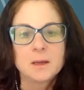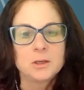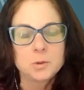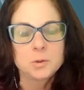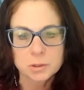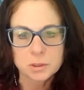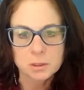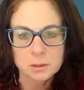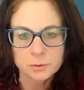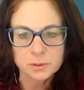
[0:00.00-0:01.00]
you should
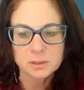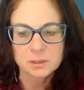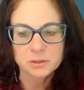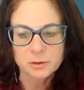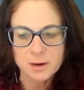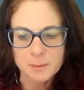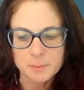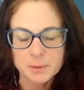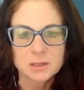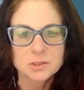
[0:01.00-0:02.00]
include it in your
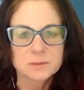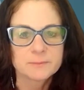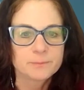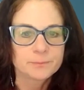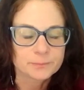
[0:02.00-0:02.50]
application.